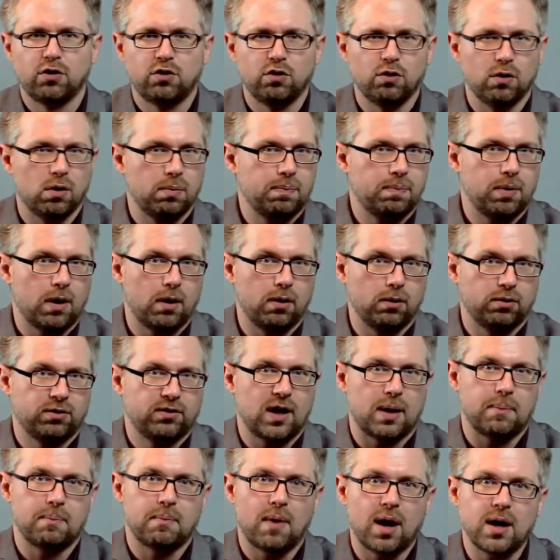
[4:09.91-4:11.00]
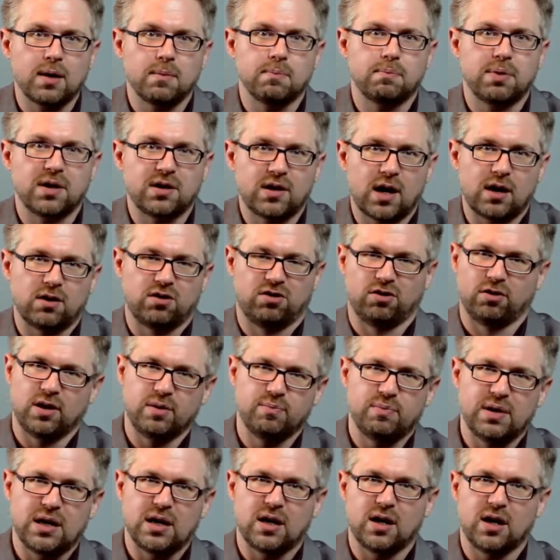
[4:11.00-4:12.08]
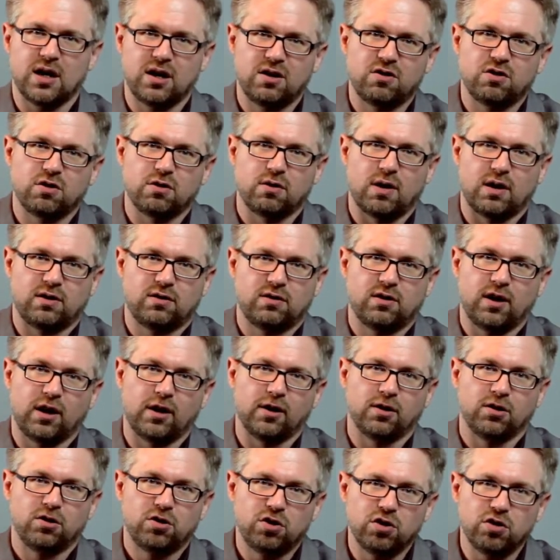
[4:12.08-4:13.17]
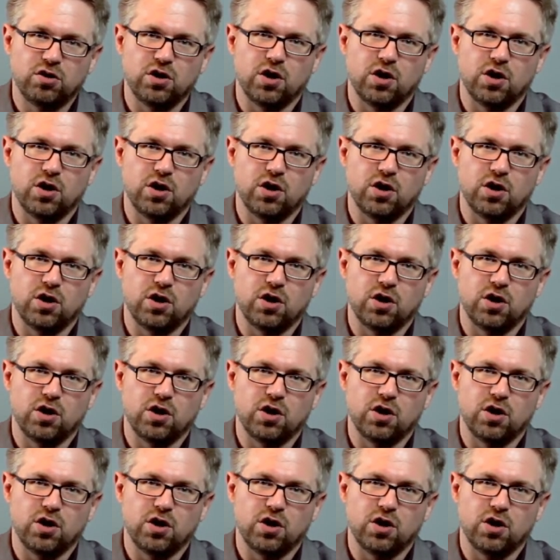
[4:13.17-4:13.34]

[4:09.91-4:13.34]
to a post that might potentially be interesting to